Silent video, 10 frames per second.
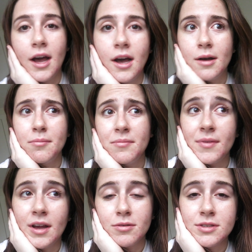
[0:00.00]
Um,
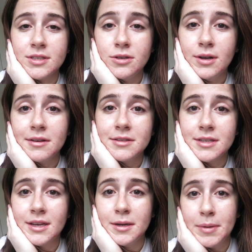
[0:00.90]
I will see you
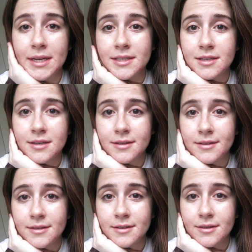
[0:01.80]
guys in a bit.
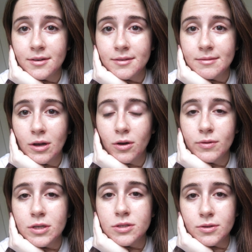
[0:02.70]

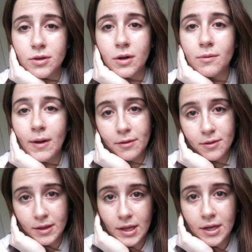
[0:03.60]
Hopefully sooner rather
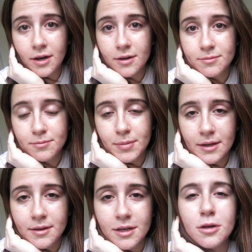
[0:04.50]
than later,
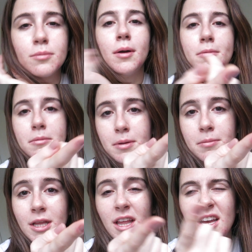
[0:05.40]
but it'll probably
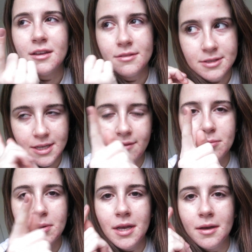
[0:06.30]
be, like
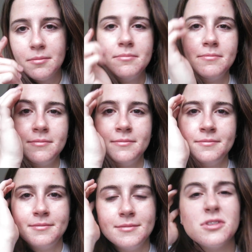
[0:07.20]
7 p.m.
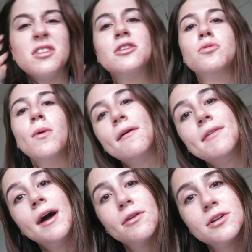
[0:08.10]
It's like 12
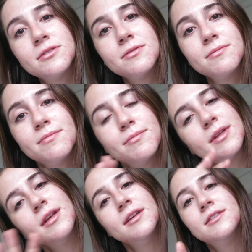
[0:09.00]
hours.
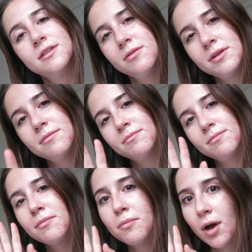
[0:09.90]
See you in
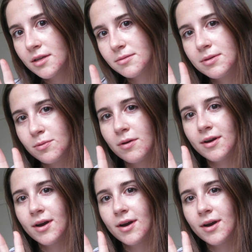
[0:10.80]
possibly 12